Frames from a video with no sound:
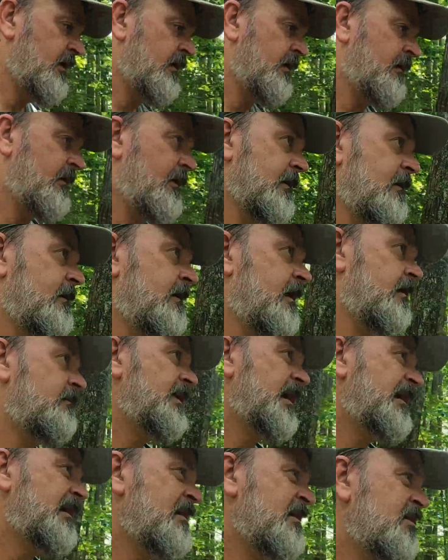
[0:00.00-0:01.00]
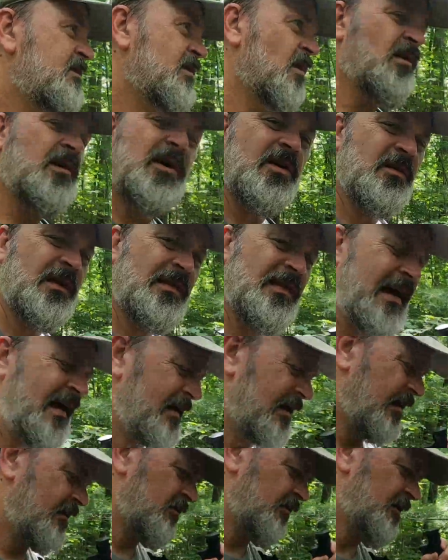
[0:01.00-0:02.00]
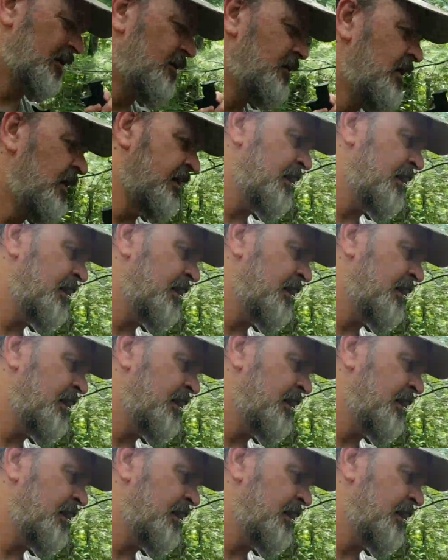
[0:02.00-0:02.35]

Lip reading: I may start doing that. I don't know.